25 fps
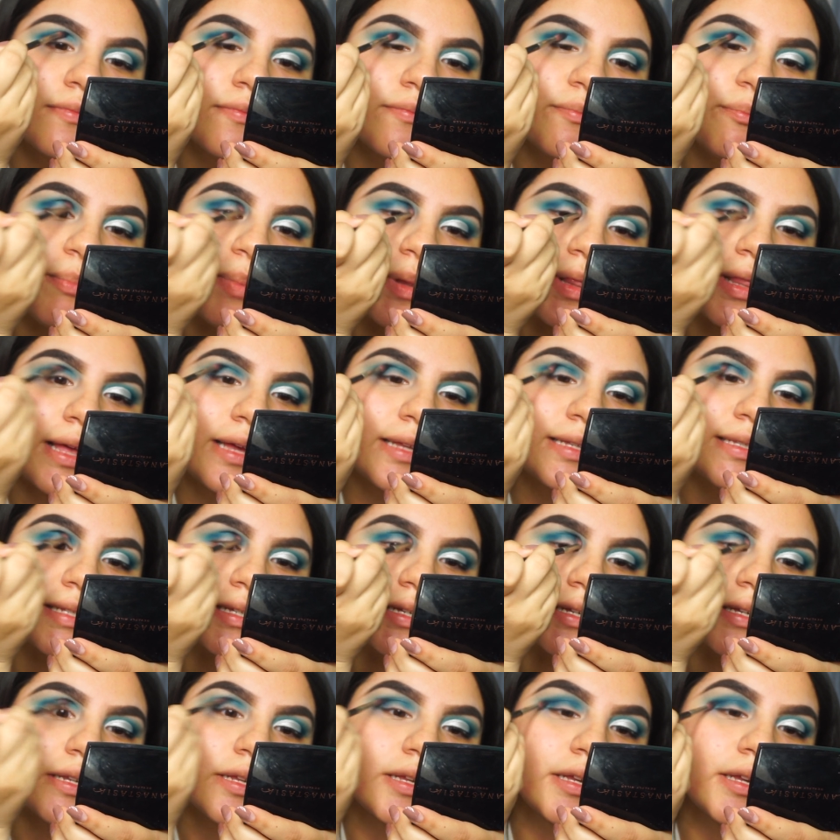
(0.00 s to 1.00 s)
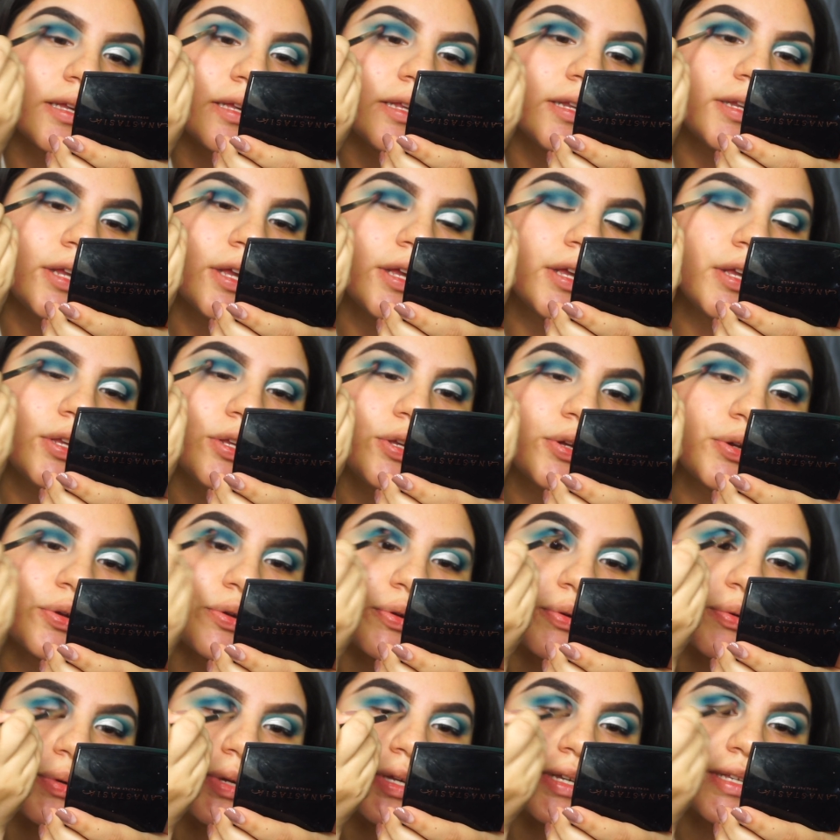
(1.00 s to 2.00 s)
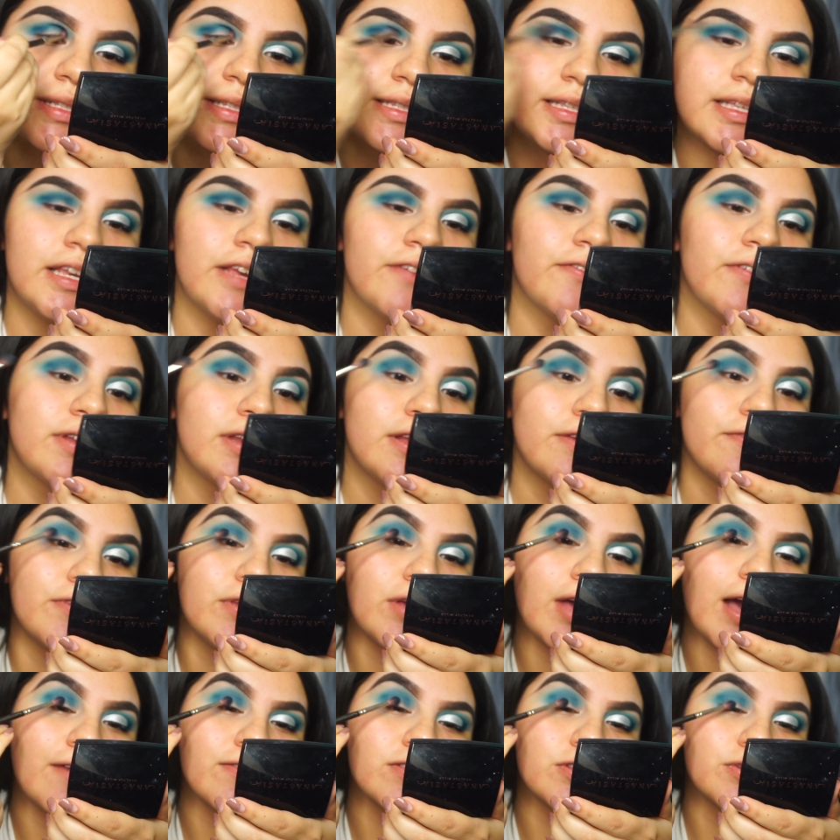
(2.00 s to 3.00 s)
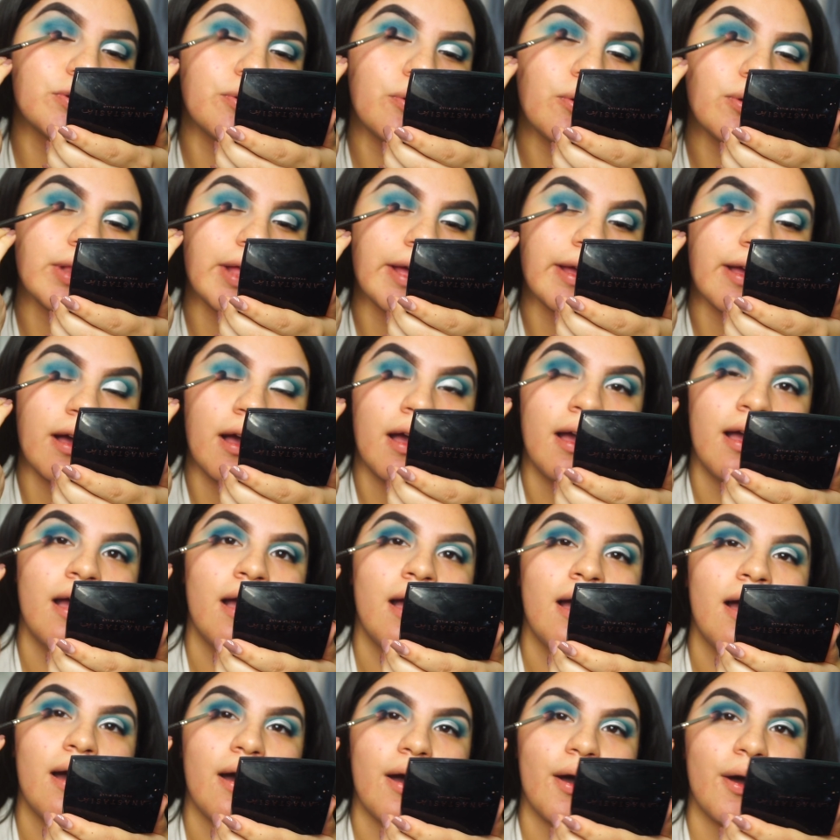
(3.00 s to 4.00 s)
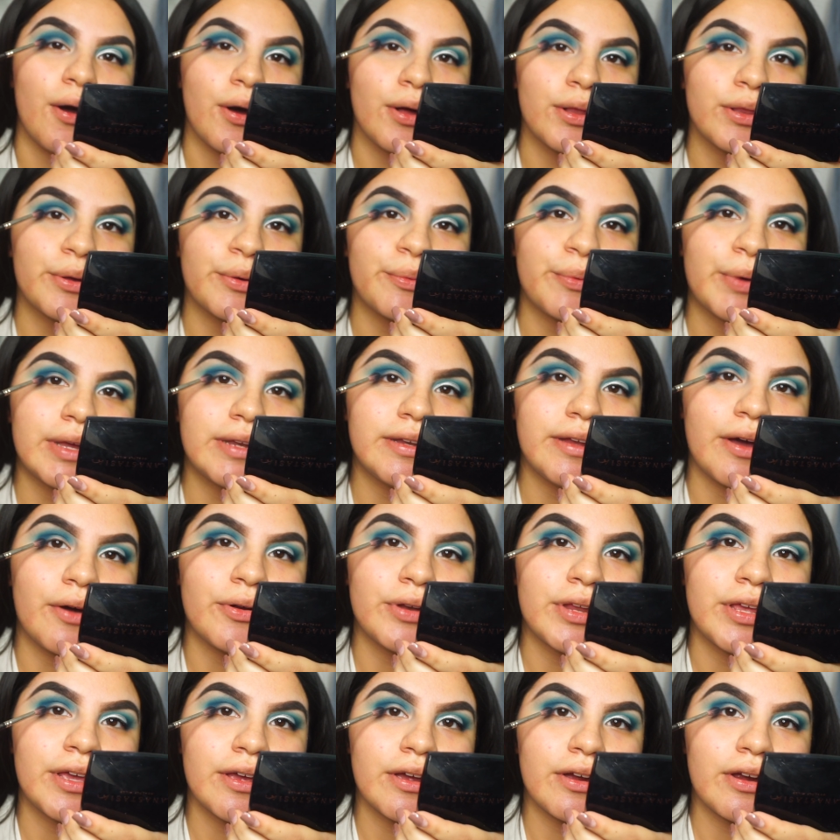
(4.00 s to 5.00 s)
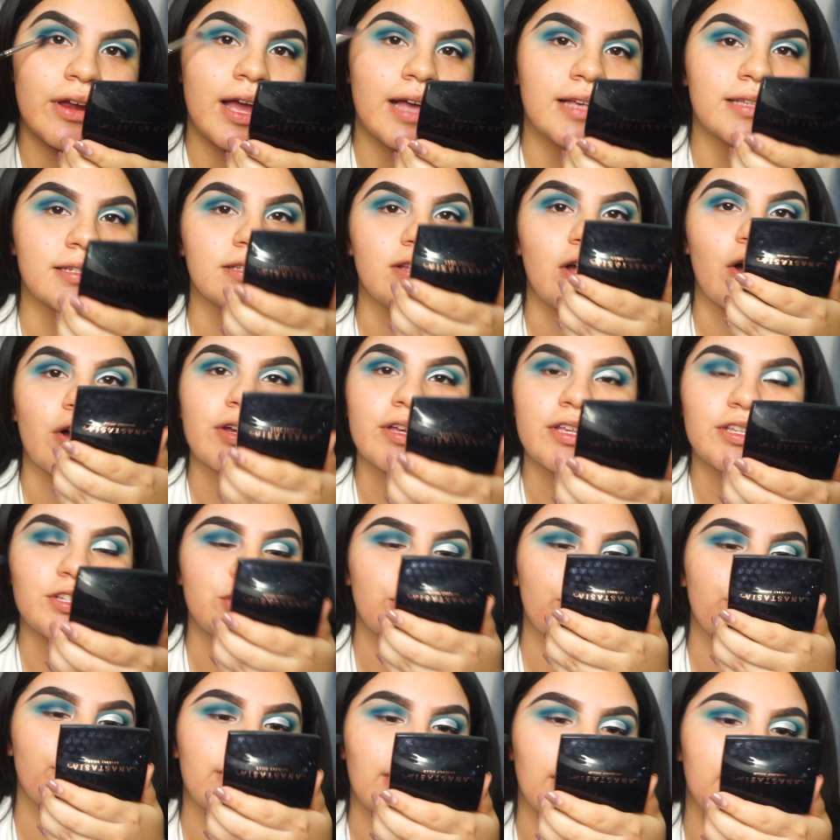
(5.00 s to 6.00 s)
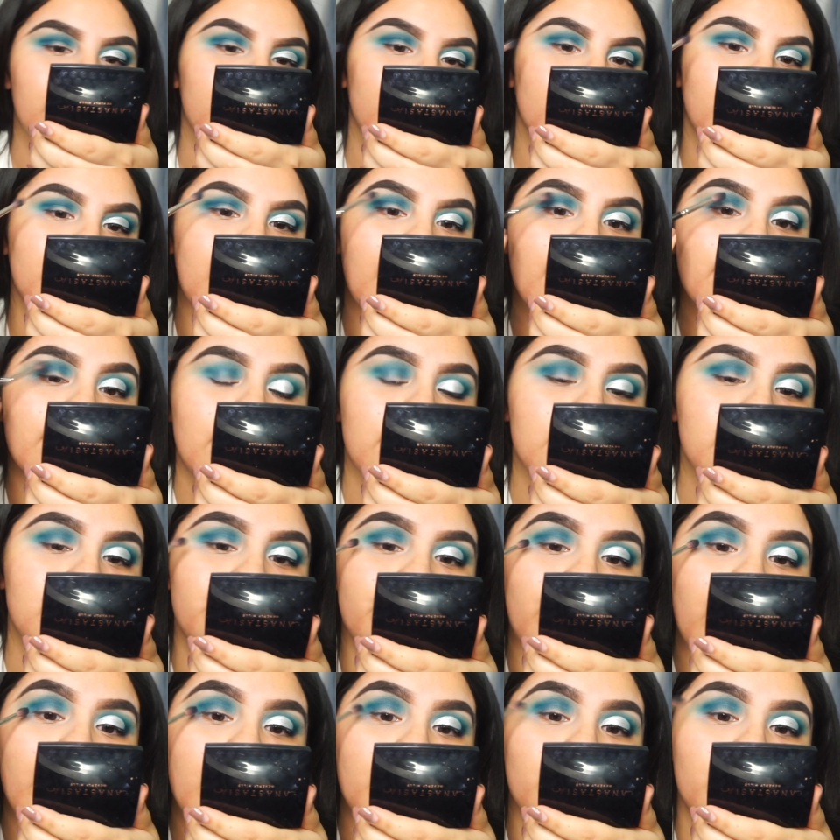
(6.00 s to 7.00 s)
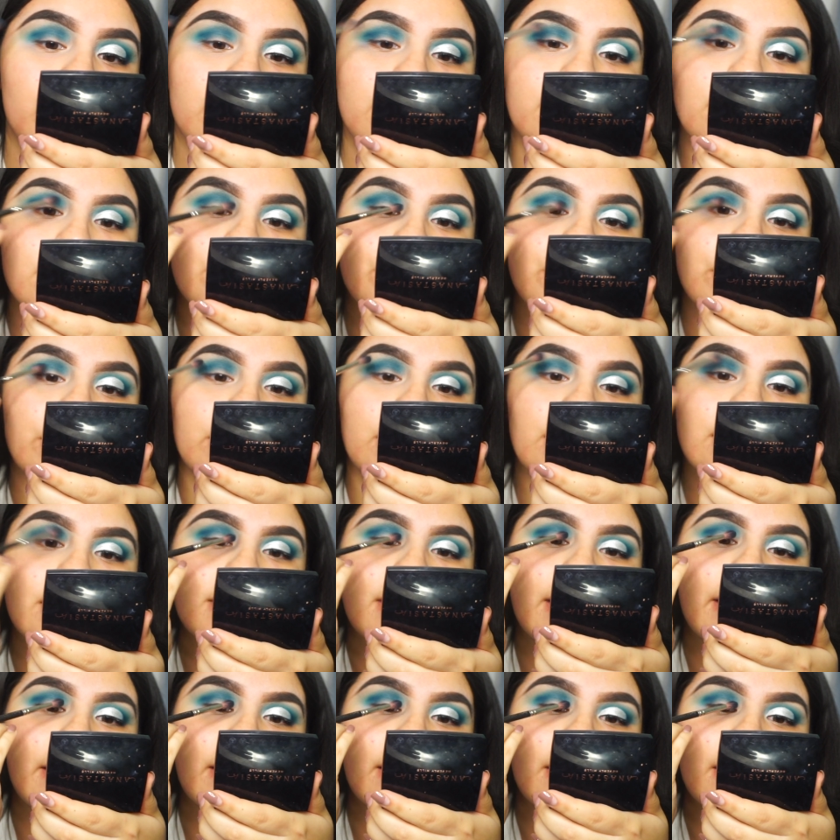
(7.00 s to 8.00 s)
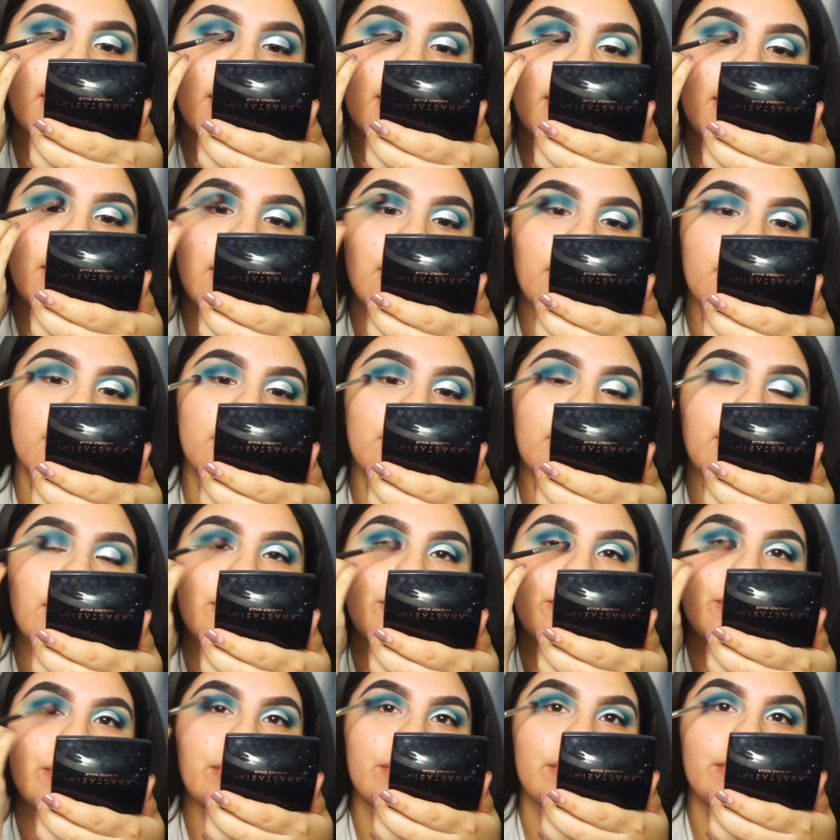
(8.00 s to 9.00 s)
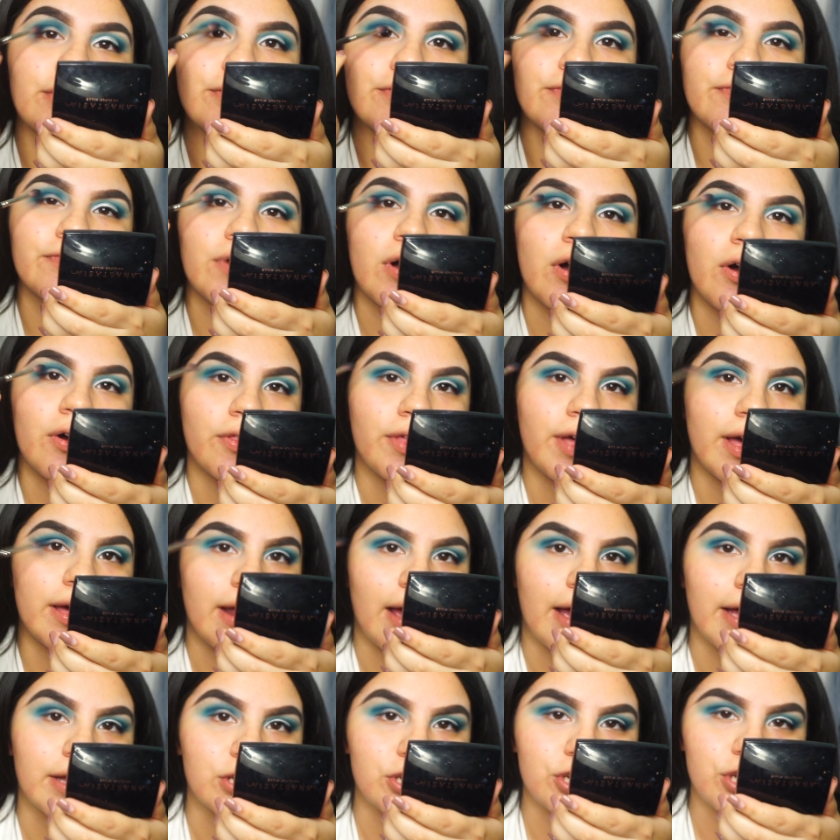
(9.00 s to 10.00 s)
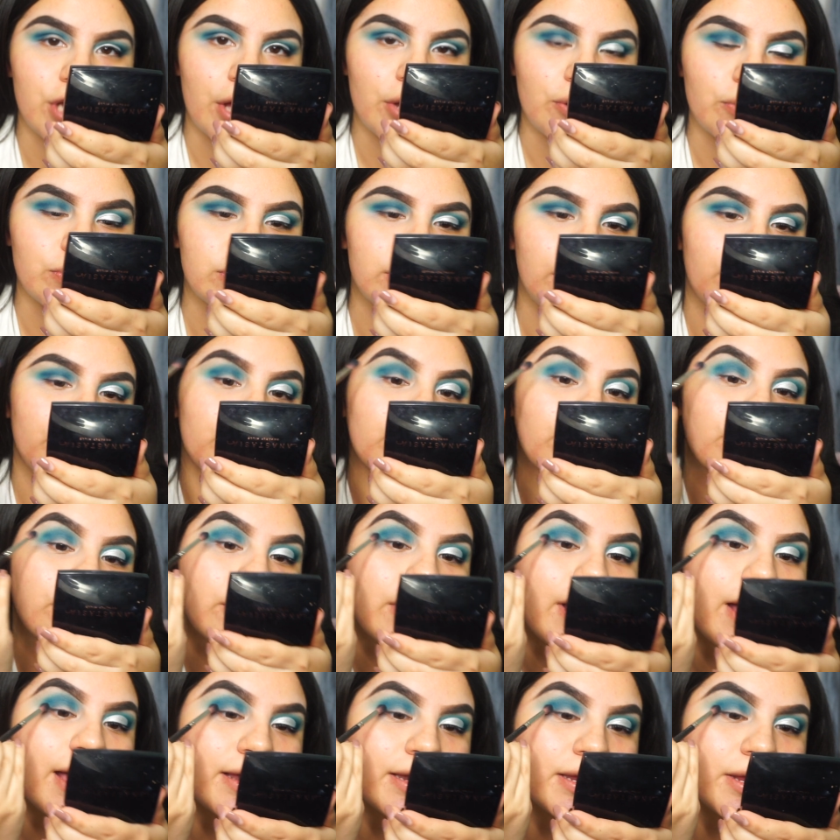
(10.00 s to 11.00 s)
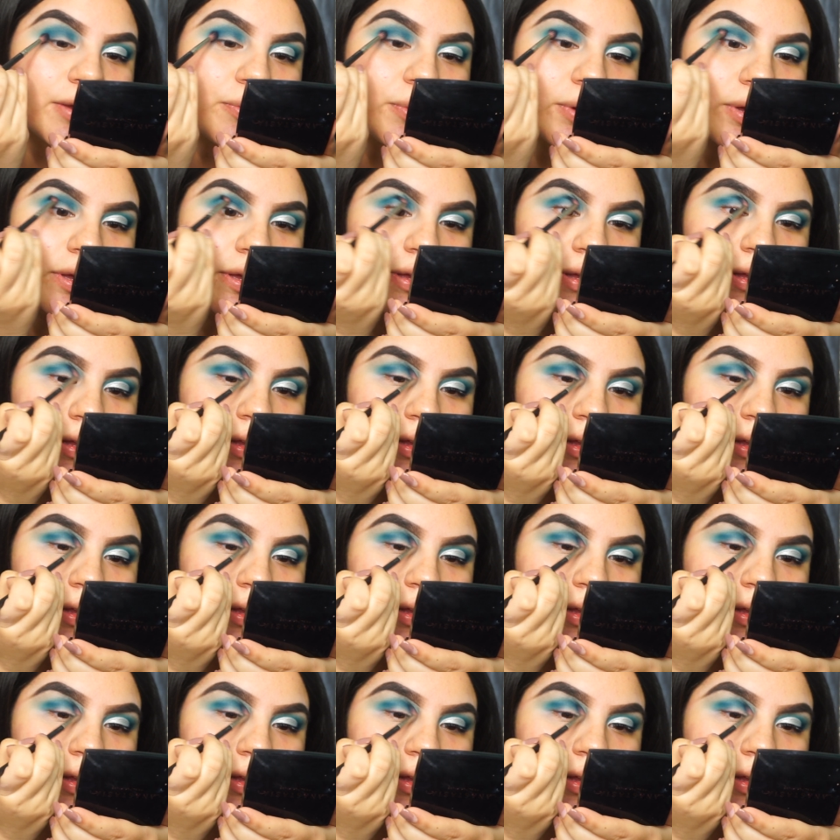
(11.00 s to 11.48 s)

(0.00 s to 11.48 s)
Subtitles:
blend it in your crease. Even if you have to go like all the way down here, as long as you're blending that, that's fine because we're gonna like get rid of all that eyeshadow down here anyway.